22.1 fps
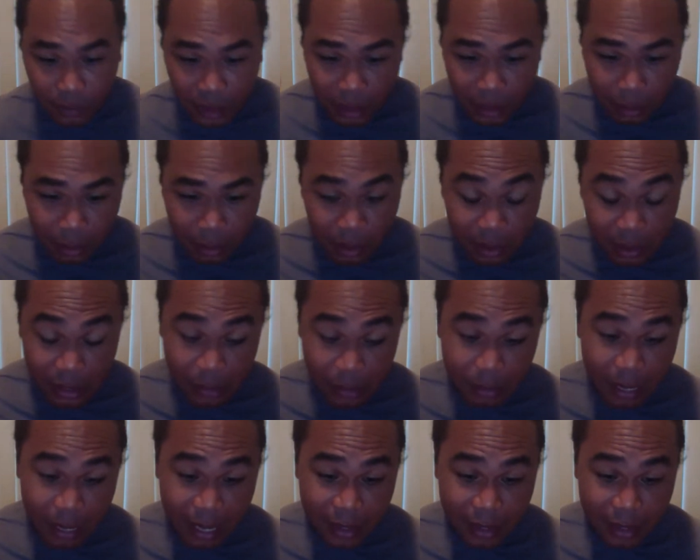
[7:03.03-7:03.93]

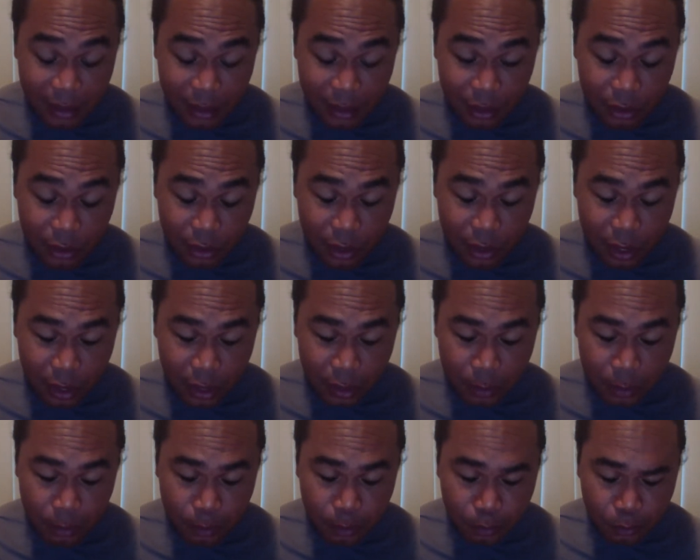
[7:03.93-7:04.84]
Keep that in your
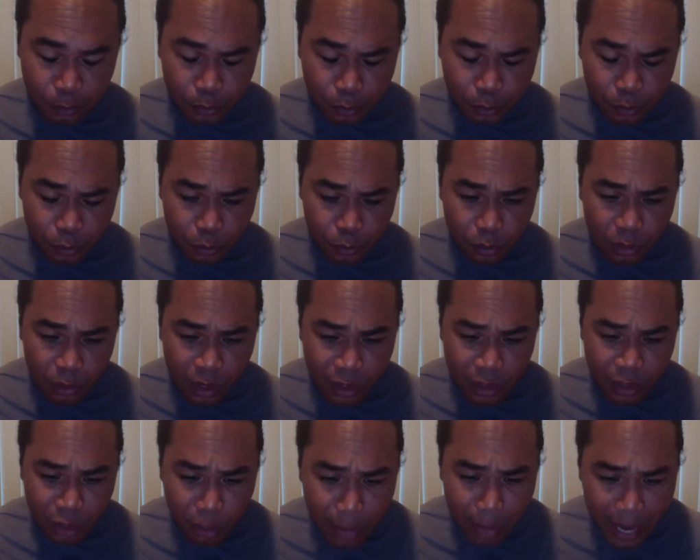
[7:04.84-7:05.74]

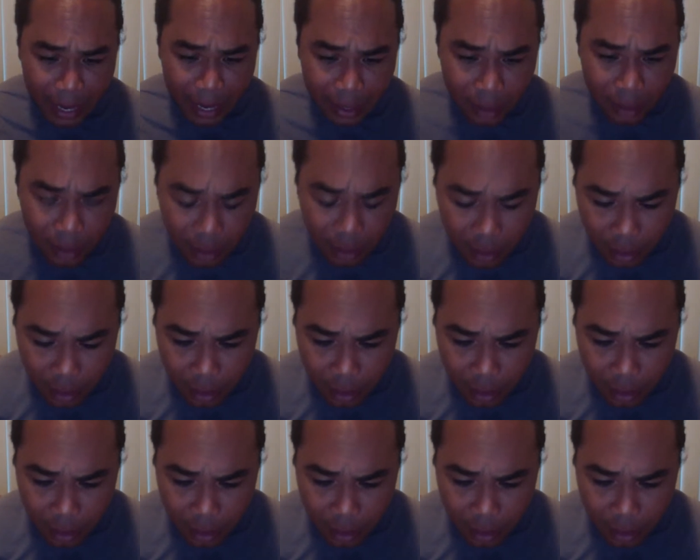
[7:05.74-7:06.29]
bag,